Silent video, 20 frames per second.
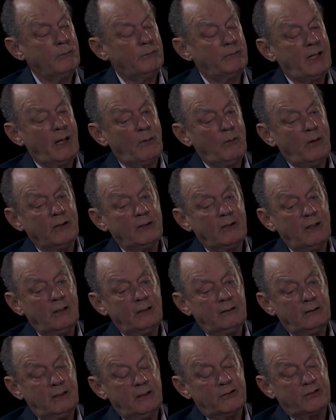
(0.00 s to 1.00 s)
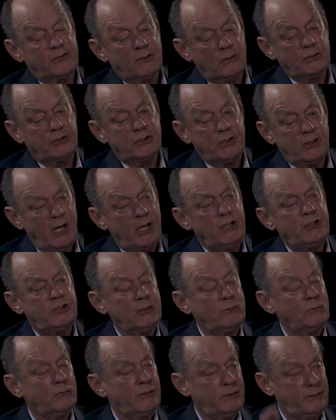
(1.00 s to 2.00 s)
They want the
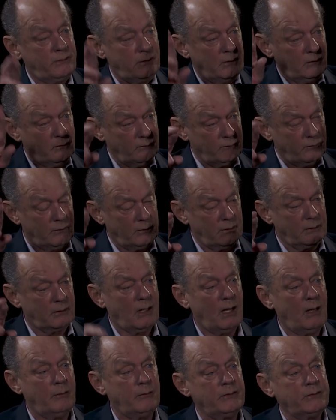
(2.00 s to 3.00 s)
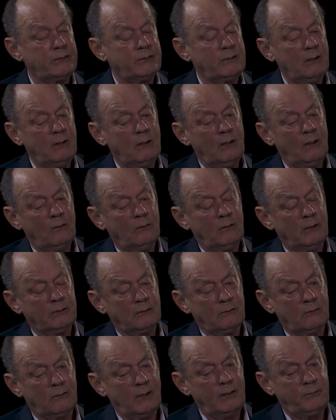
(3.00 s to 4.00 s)
association with, inverted commas, what
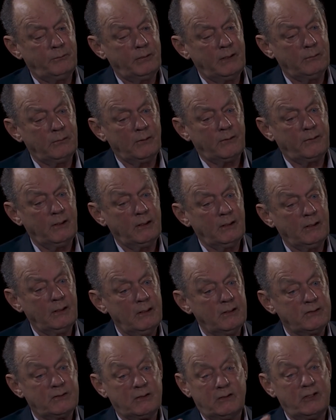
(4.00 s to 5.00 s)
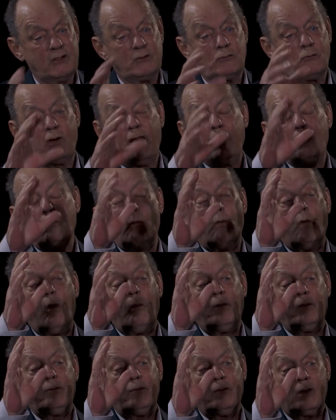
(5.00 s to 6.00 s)
the right people think is this great
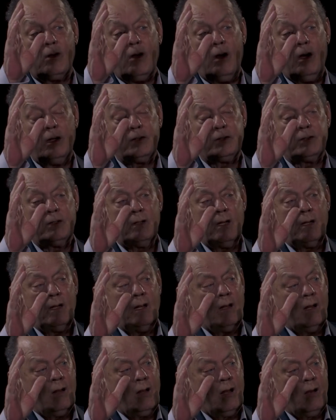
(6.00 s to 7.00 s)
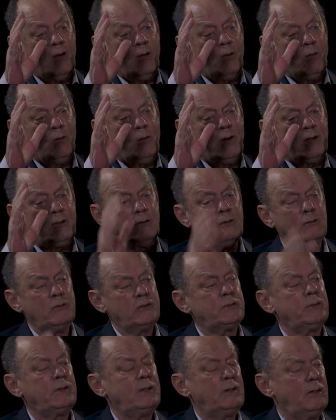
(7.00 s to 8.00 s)
wonderful cause. What
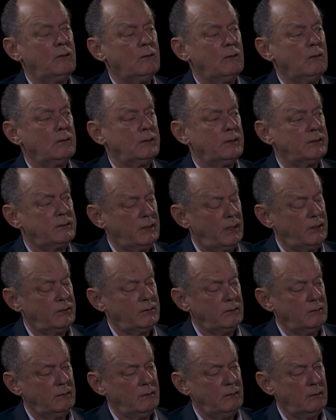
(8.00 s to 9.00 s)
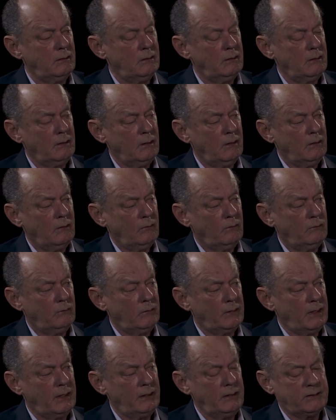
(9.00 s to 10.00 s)
news media organization
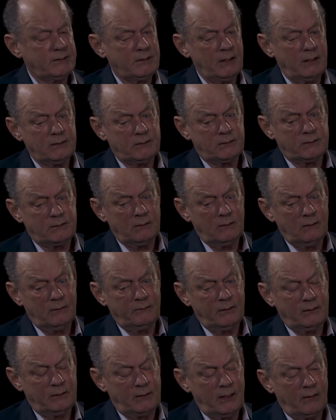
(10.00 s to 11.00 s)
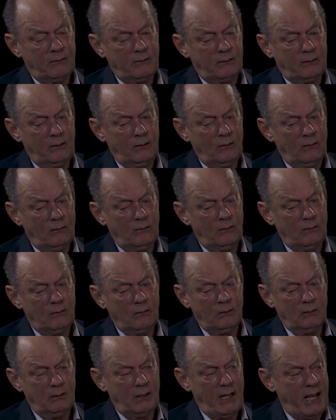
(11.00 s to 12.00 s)
with any sense of integrity
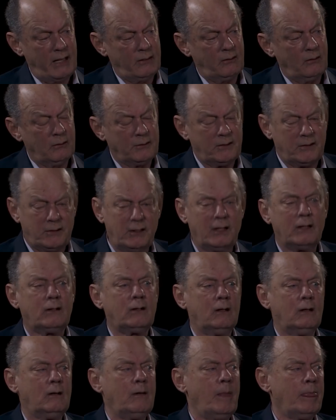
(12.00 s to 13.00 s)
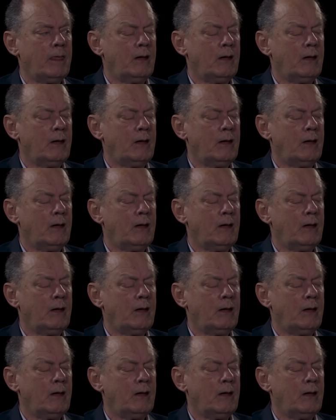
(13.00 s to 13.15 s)
or adult thinking